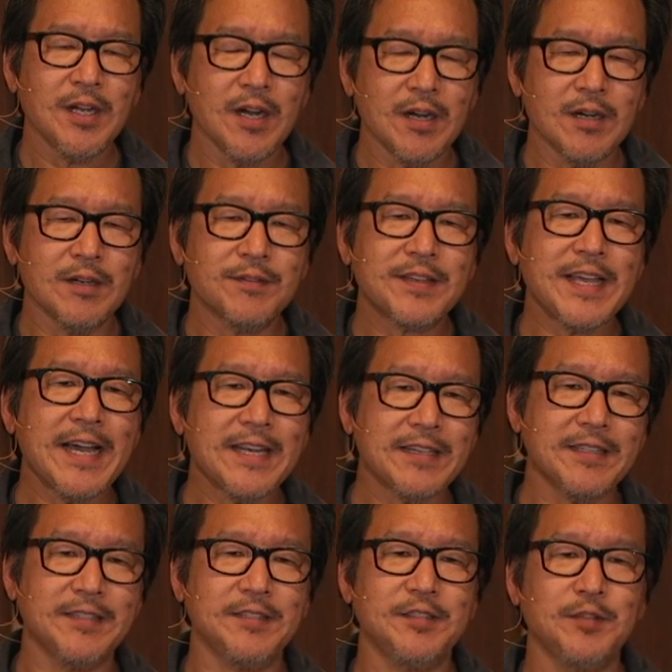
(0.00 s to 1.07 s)
of
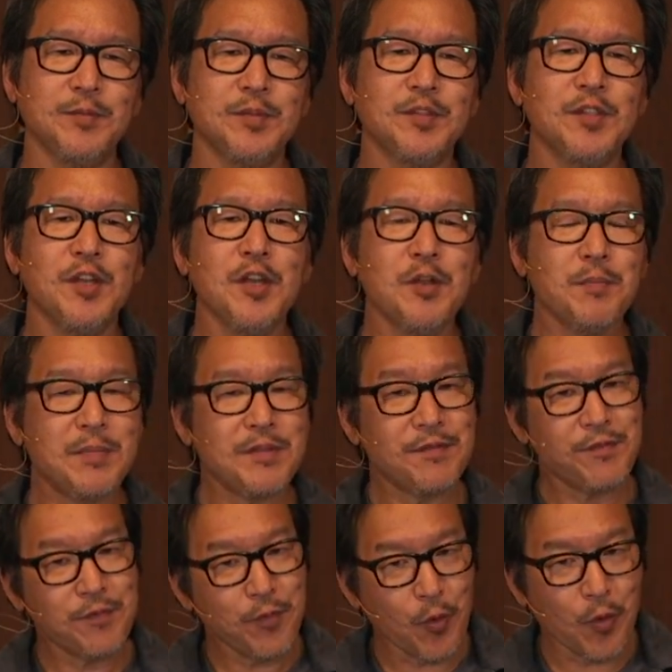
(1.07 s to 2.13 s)
catechisms
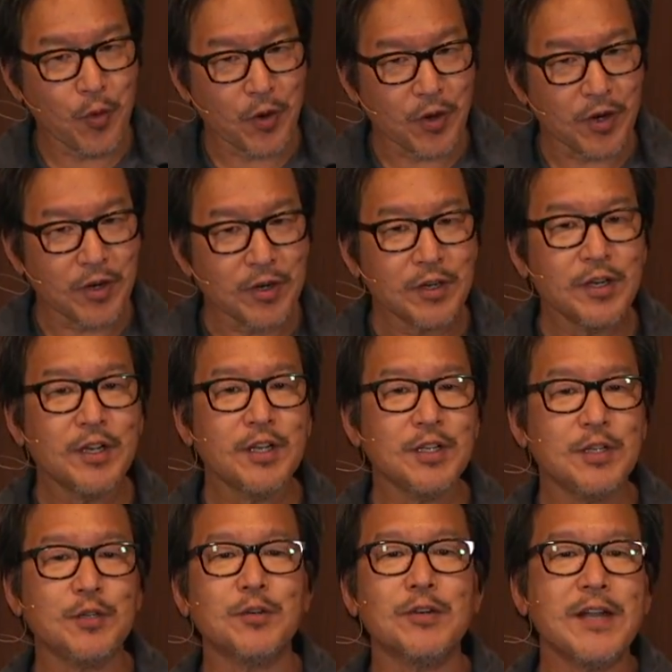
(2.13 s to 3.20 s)
before
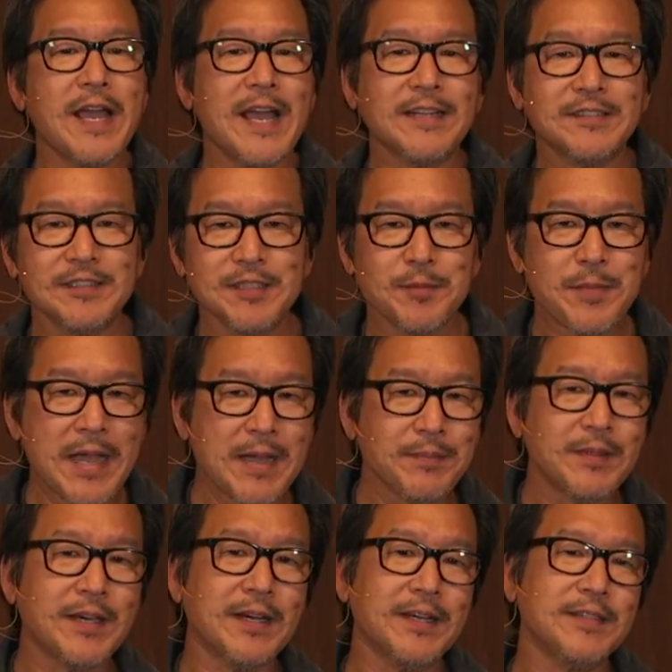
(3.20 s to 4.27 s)
you were actually
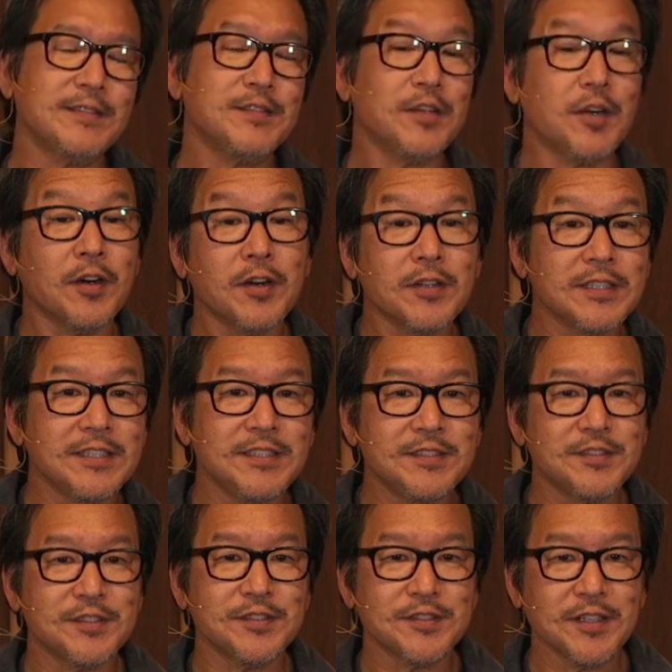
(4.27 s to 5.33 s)
baptized on
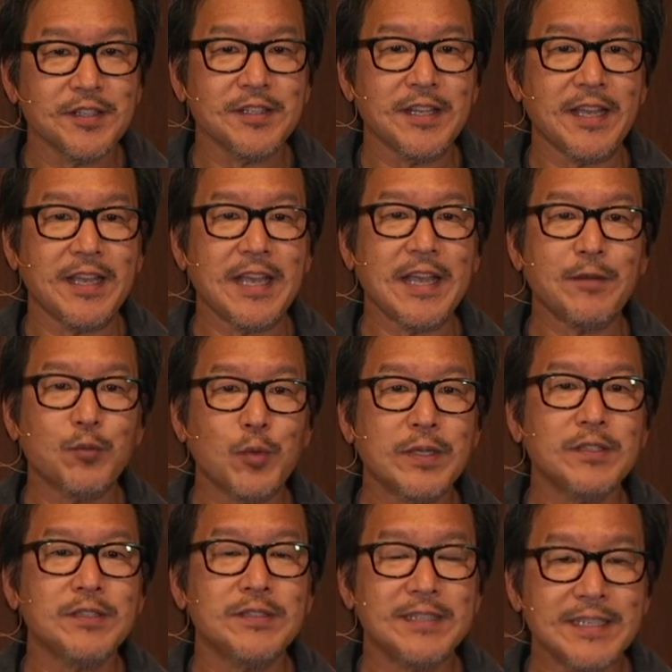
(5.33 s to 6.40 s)
Easter Sunday. And when
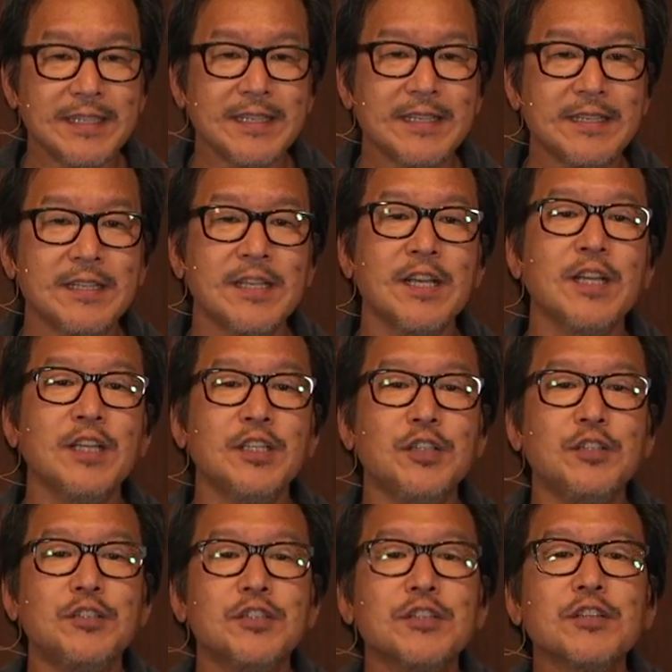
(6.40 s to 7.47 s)
you did it,
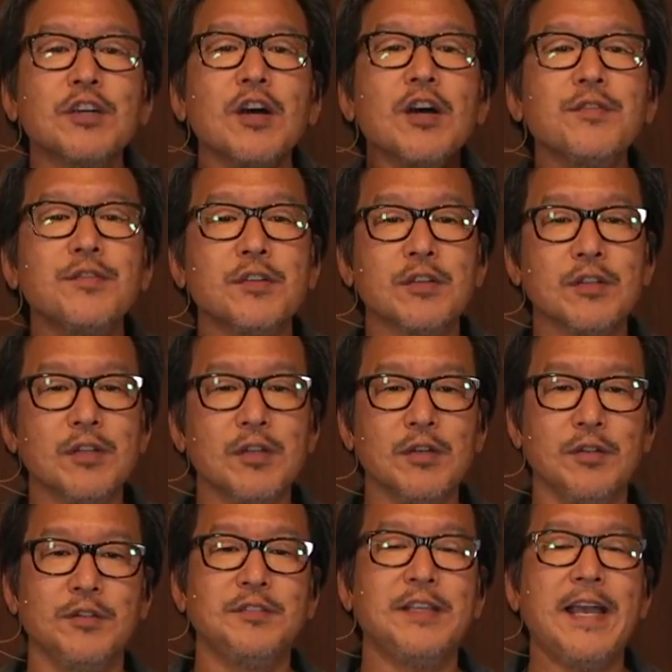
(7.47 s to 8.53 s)
you took off your
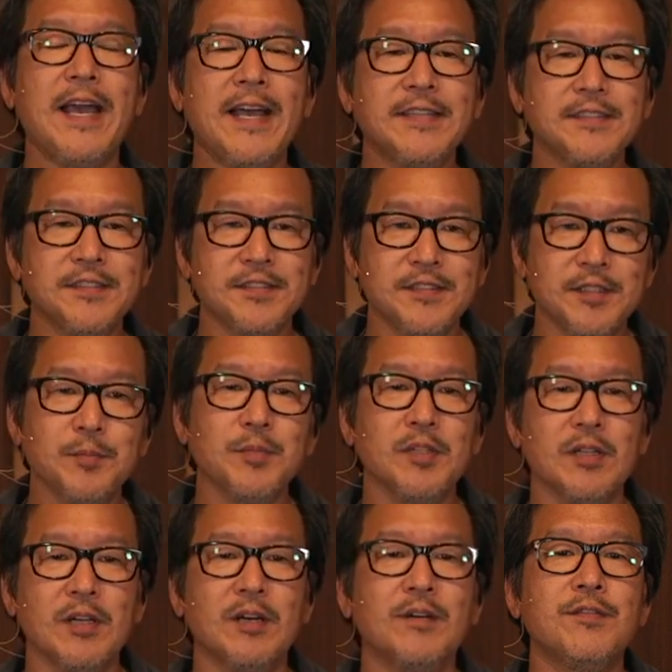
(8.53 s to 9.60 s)
clothes as a symbol
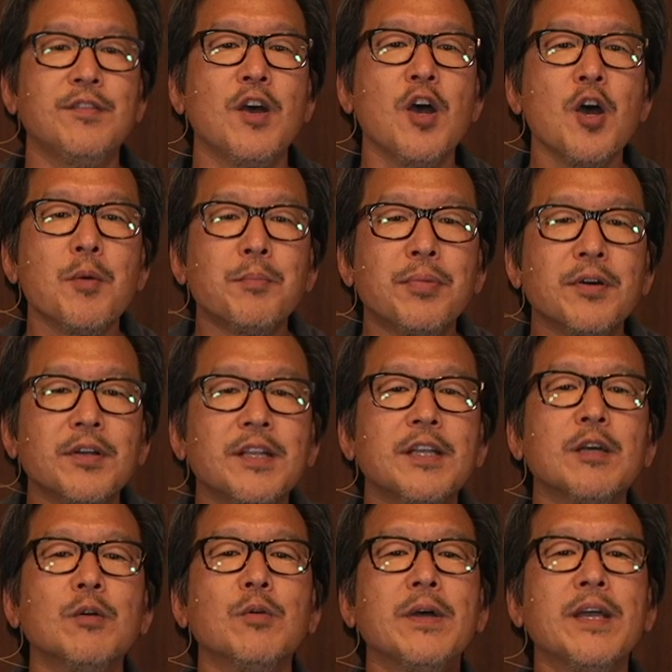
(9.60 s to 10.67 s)
of putting
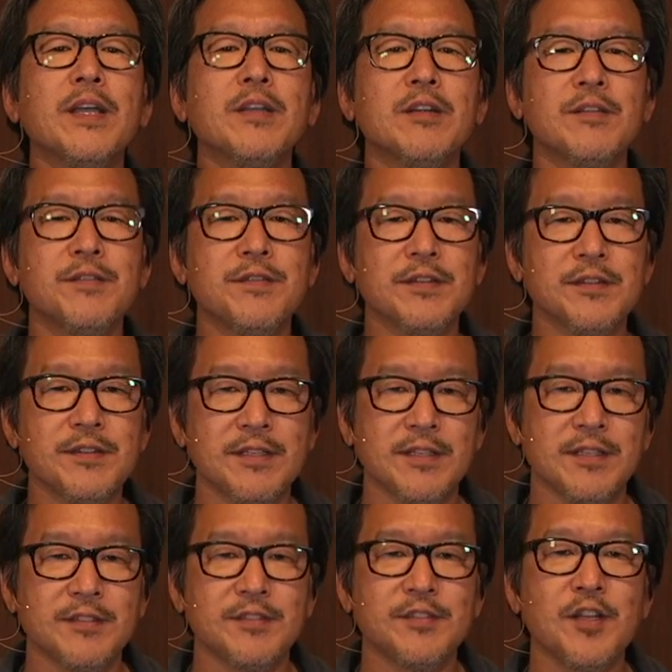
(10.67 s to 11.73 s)
away your
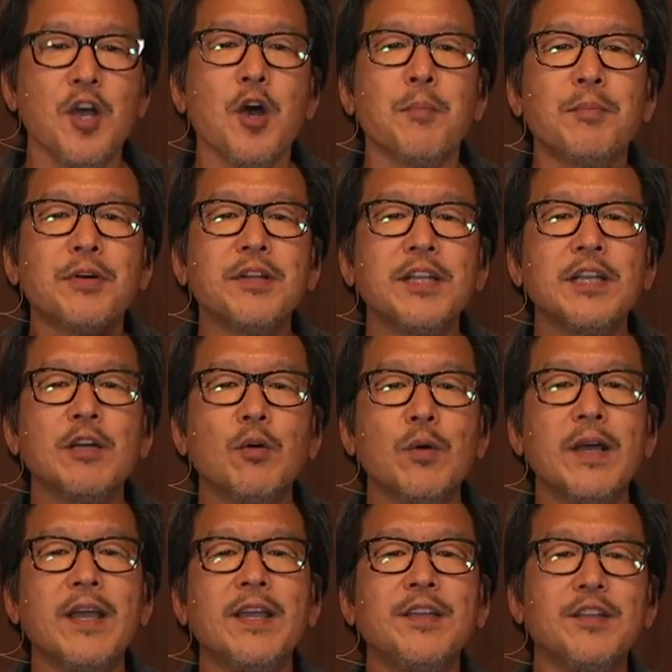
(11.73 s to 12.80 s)
filthiness, putting
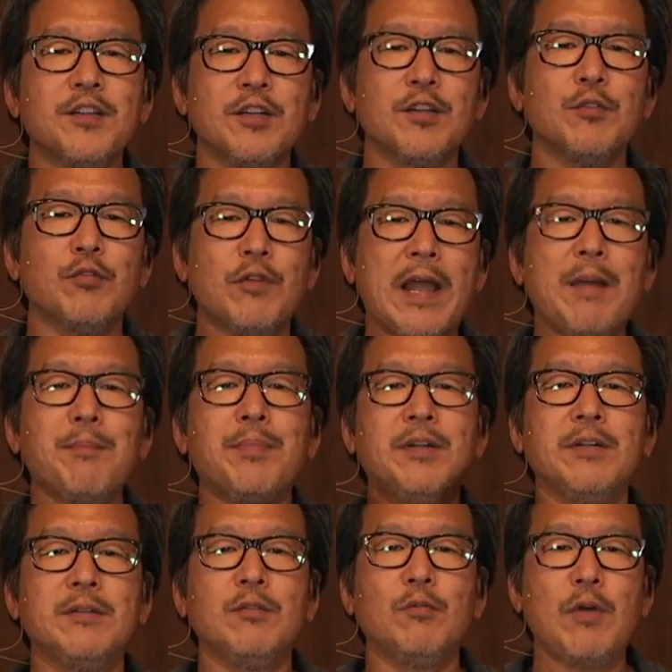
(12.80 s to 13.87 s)
away your
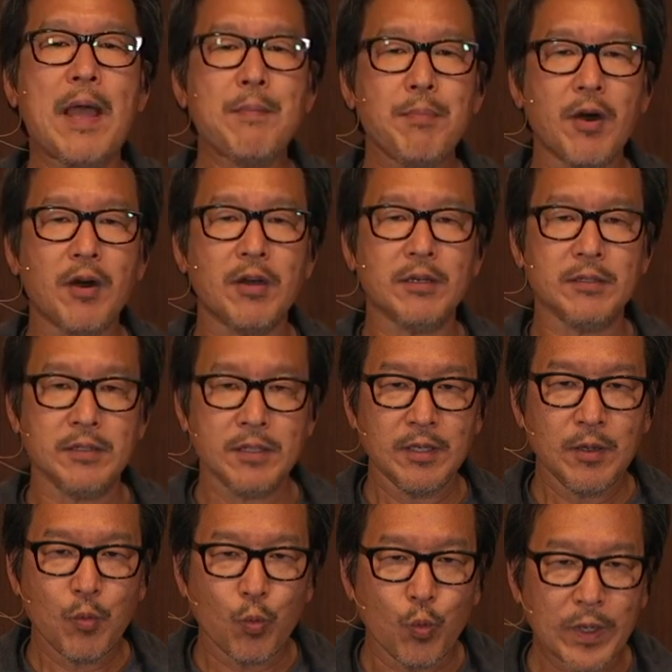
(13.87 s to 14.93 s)
rampant
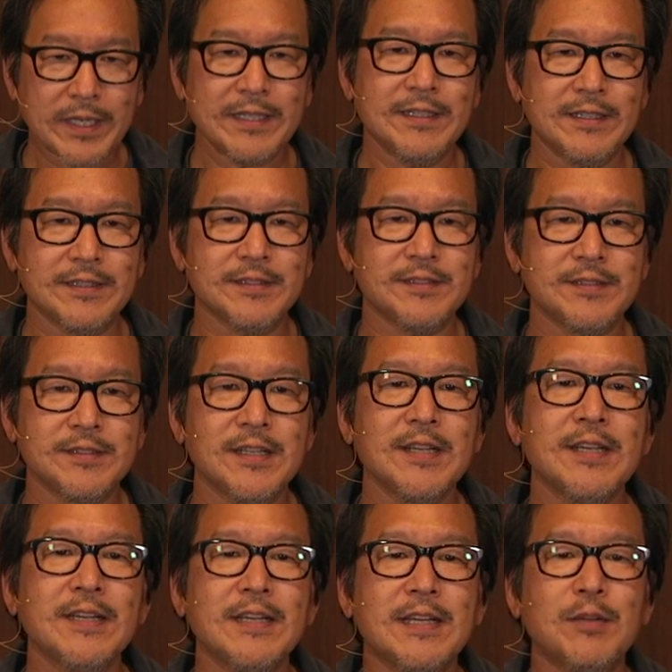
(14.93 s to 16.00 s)
wickedness.
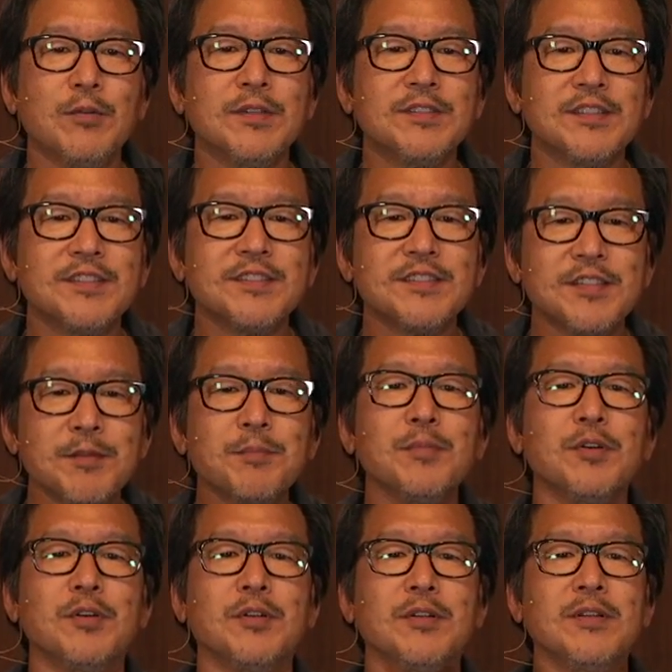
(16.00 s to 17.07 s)
It was a
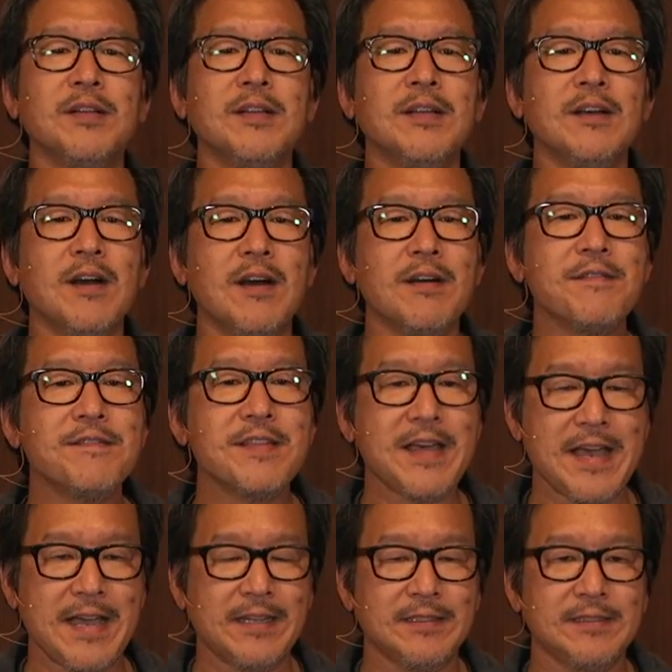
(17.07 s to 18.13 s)
symbol of
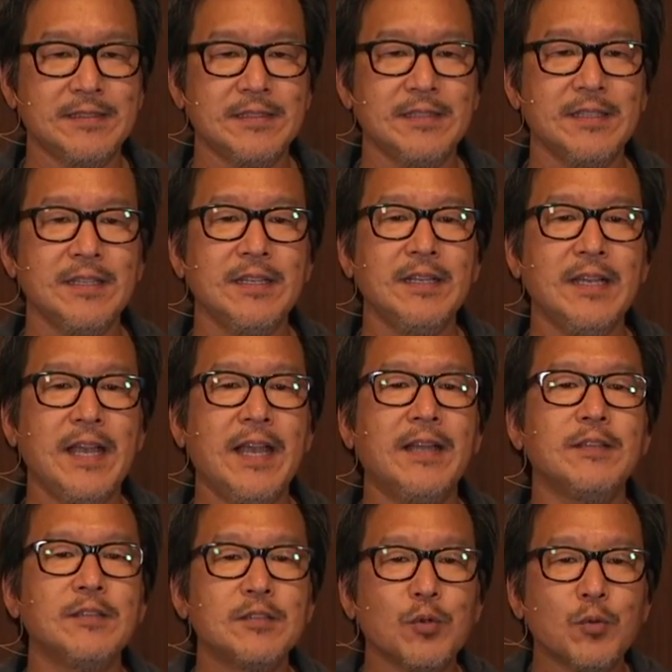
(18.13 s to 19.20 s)
that.
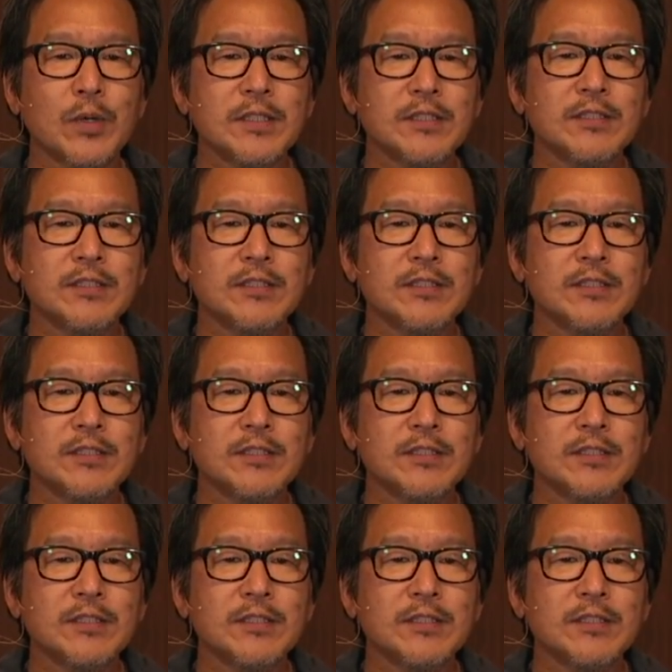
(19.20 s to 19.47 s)
And so when